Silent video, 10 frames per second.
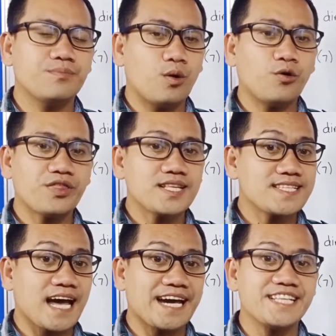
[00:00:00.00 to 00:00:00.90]
both
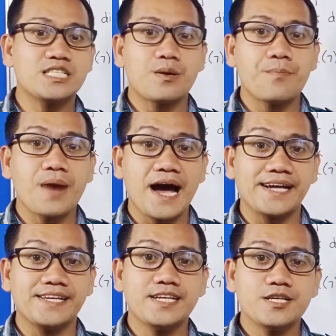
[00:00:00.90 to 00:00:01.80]
sides
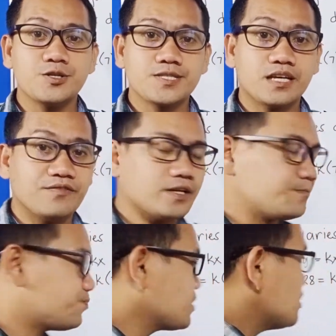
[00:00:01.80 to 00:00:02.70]
by 7.
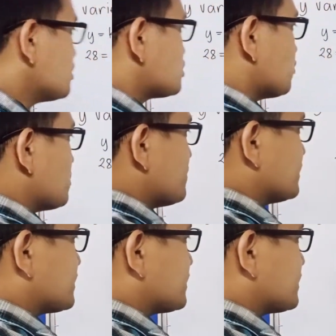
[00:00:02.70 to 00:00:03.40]
So we will